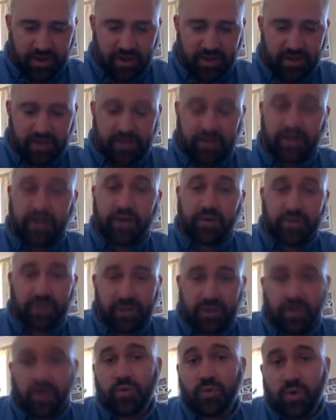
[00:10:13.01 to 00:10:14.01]
So that was
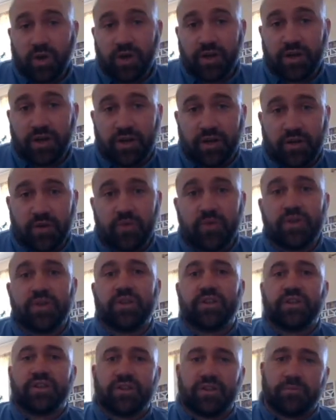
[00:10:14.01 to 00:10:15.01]
a long one, I know,
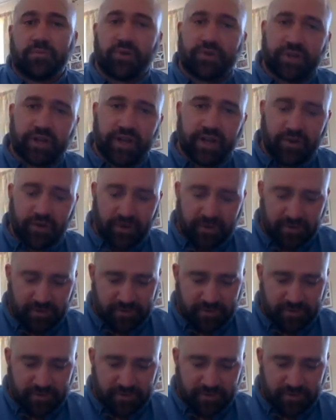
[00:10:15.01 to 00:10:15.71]
the modern era.